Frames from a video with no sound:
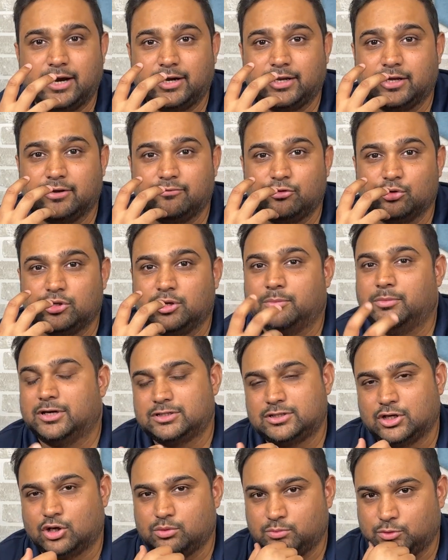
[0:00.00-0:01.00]
and give you the
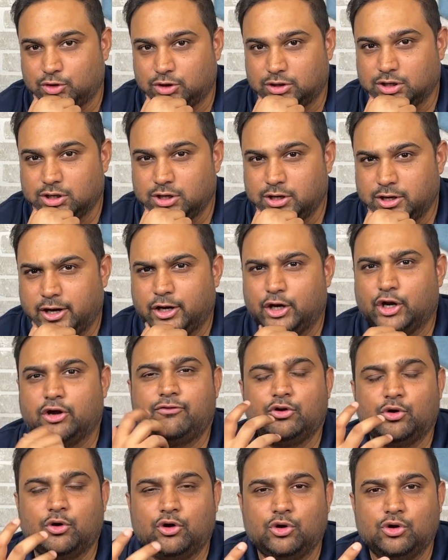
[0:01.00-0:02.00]
best output. Now,
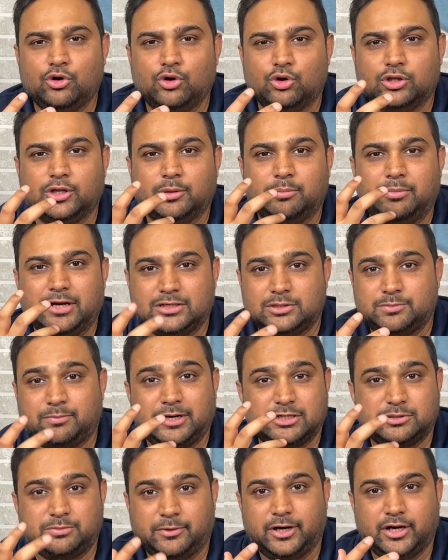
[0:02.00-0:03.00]
if you want to know the best
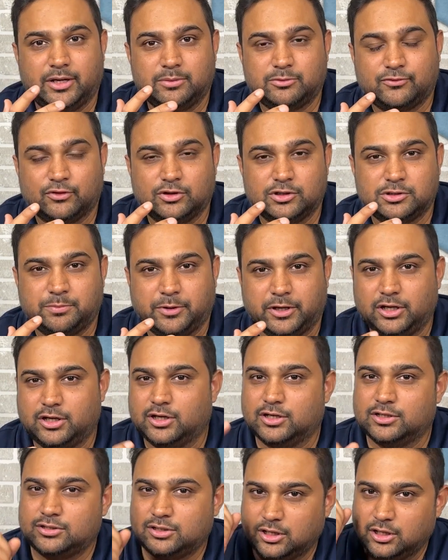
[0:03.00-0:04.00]
placement tips for the
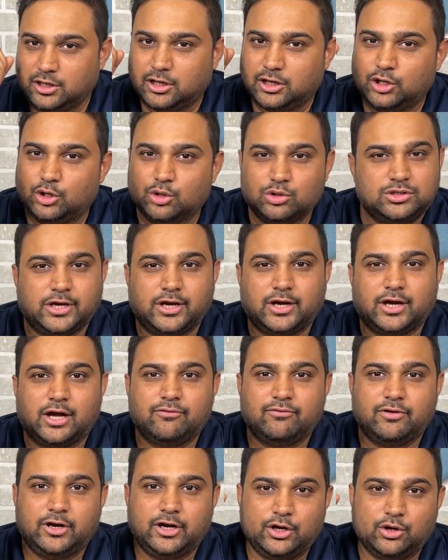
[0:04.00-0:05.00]
speakers, do check
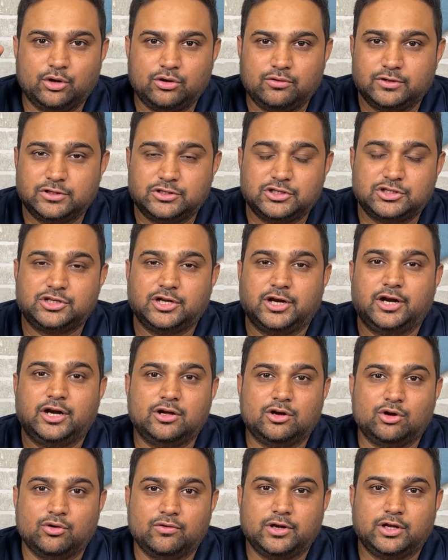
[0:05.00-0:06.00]
our video, which is
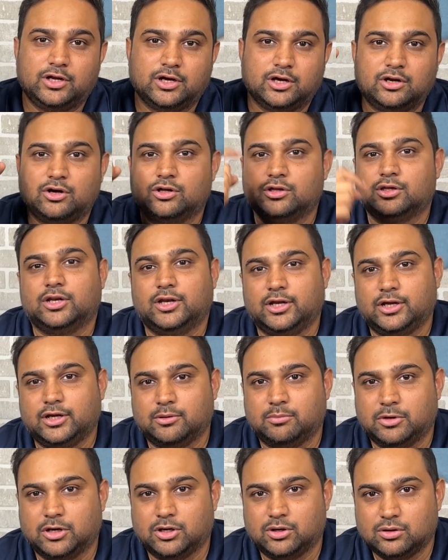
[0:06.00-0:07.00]
shared over here on the link
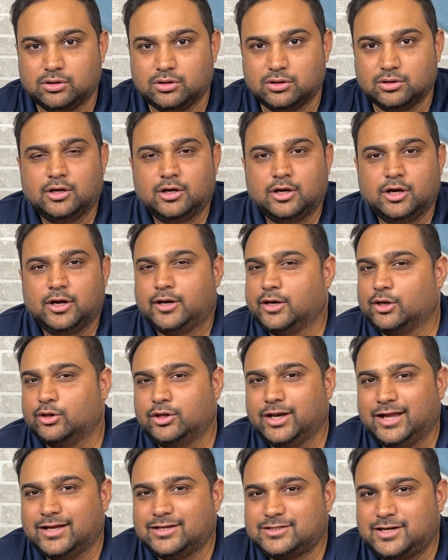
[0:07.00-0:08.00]
above. Now,
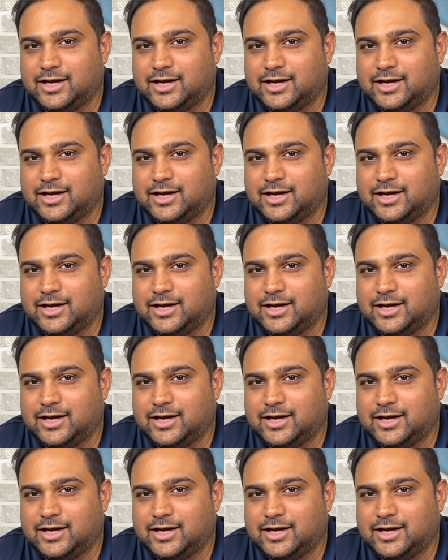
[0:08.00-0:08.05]
the next